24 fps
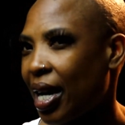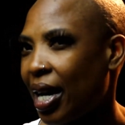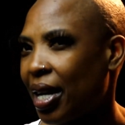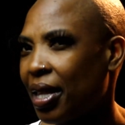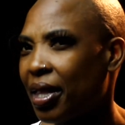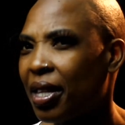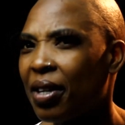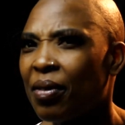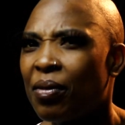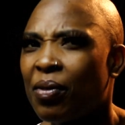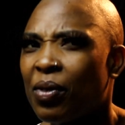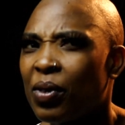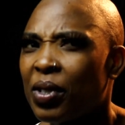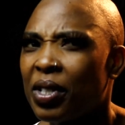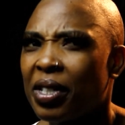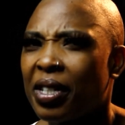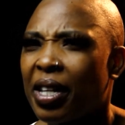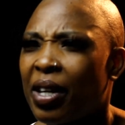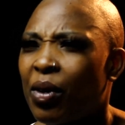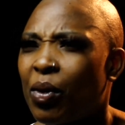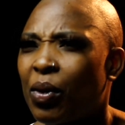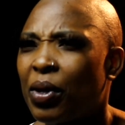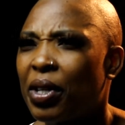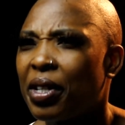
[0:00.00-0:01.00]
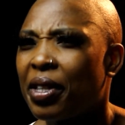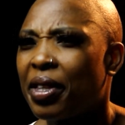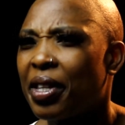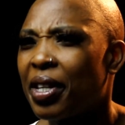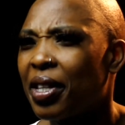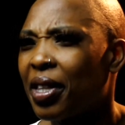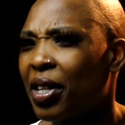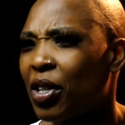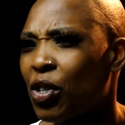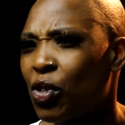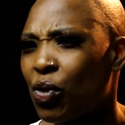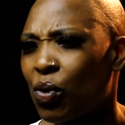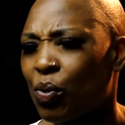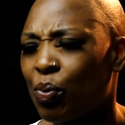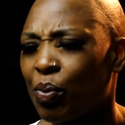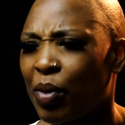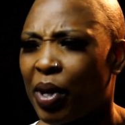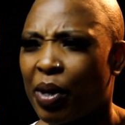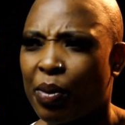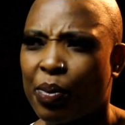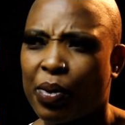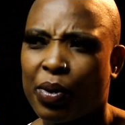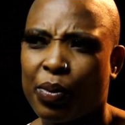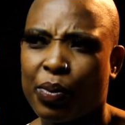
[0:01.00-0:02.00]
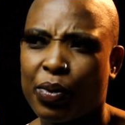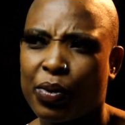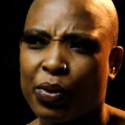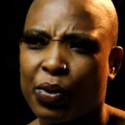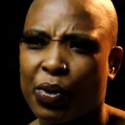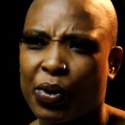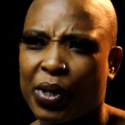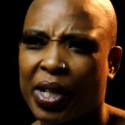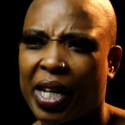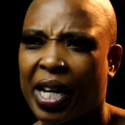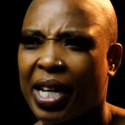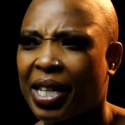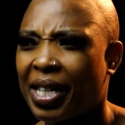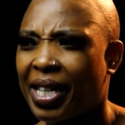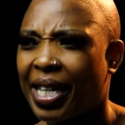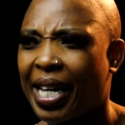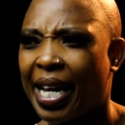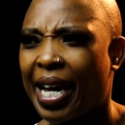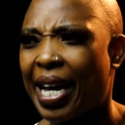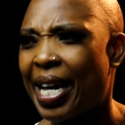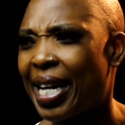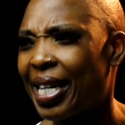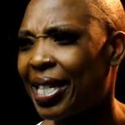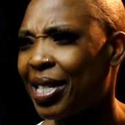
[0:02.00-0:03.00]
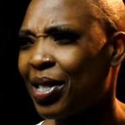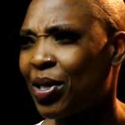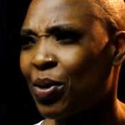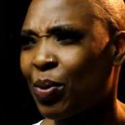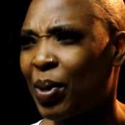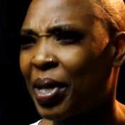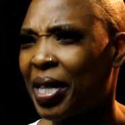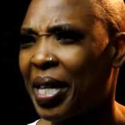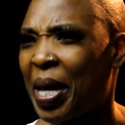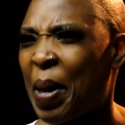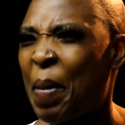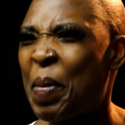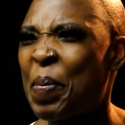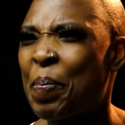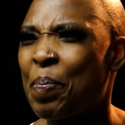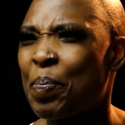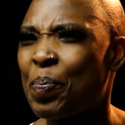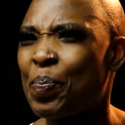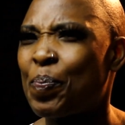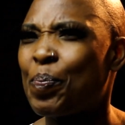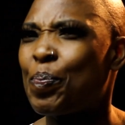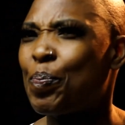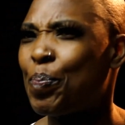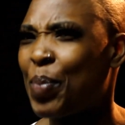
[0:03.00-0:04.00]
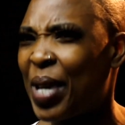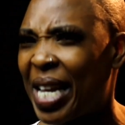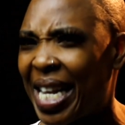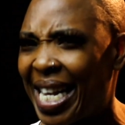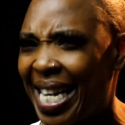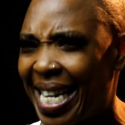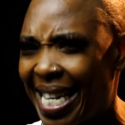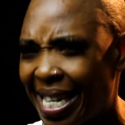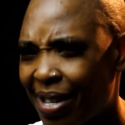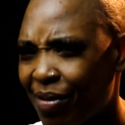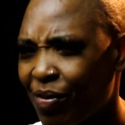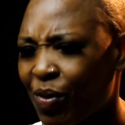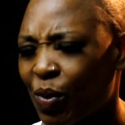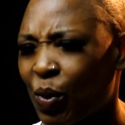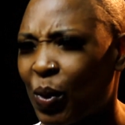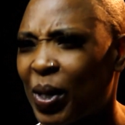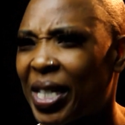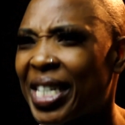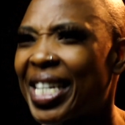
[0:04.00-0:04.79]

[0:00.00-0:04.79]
think for the only thing that should make people not cut their head is when they believe or